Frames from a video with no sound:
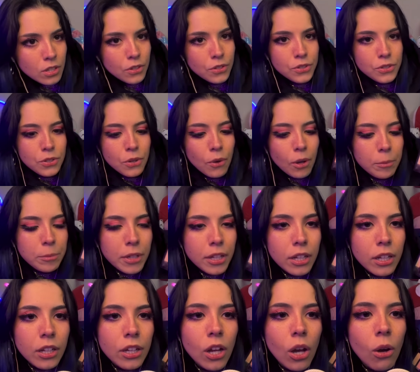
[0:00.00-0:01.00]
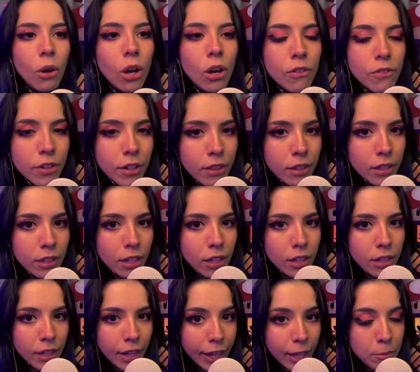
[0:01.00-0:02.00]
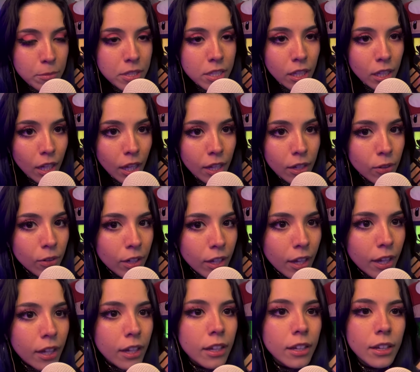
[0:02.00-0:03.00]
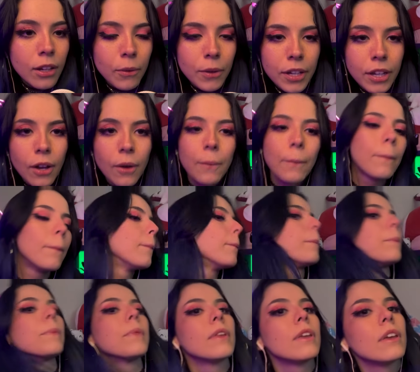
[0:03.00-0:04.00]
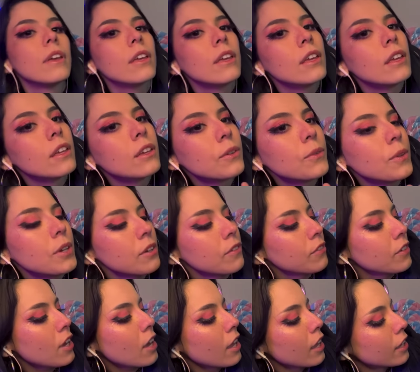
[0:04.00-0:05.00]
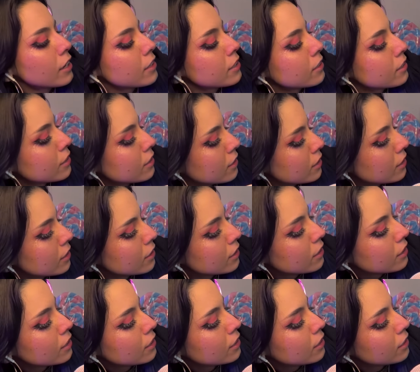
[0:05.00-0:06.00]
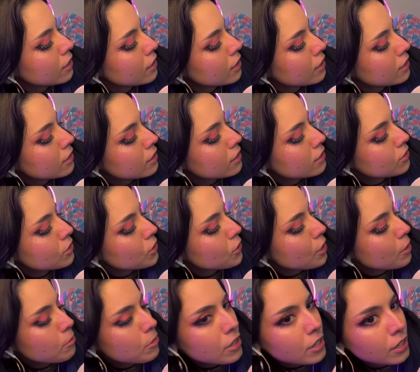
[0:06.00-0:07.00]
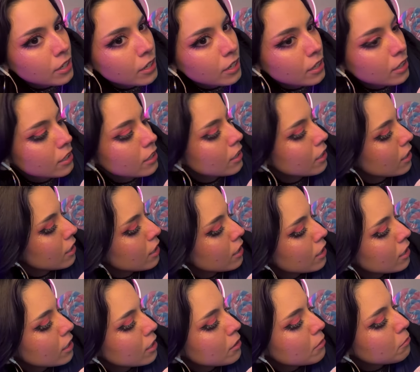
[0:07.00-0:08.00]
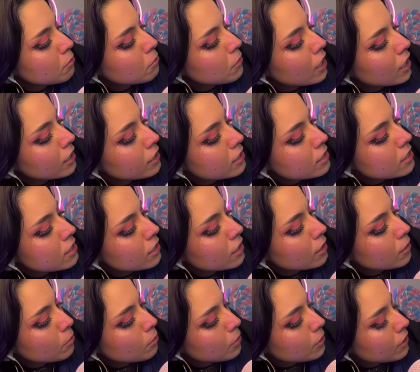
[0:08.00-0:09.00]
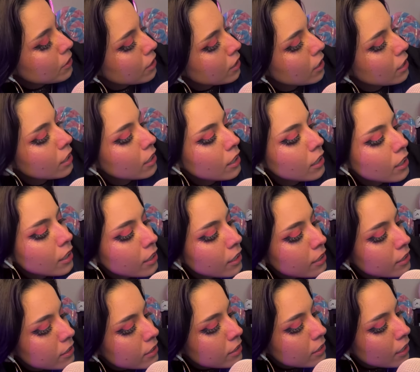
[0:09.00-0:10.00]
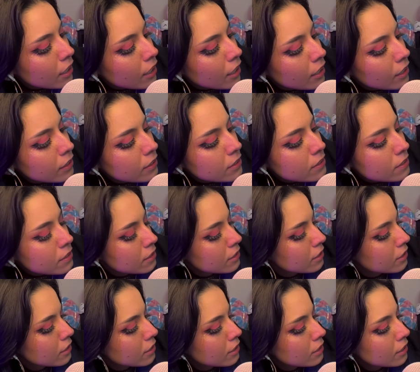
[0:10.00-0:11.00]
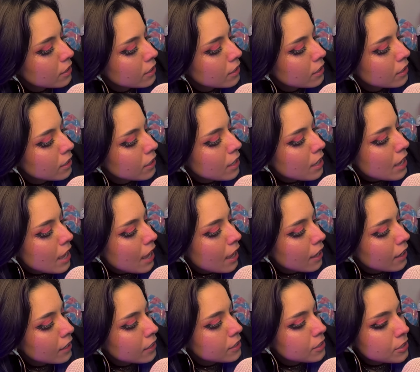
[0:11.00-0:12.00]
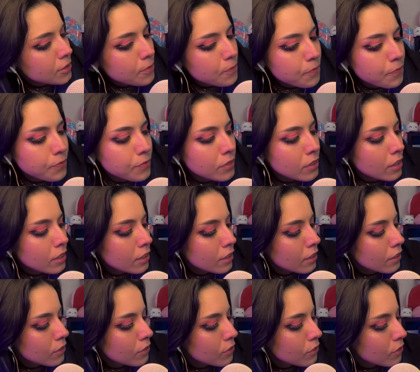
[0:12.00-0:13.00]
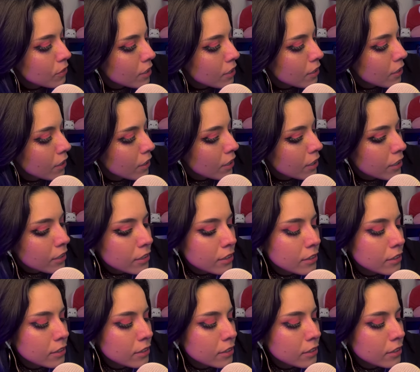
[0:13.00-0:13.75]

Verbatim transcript: So I'm gonna go over the names again, okay? Here we go. We've got Trippin', Mind Slip, Dazed, hacked, VR,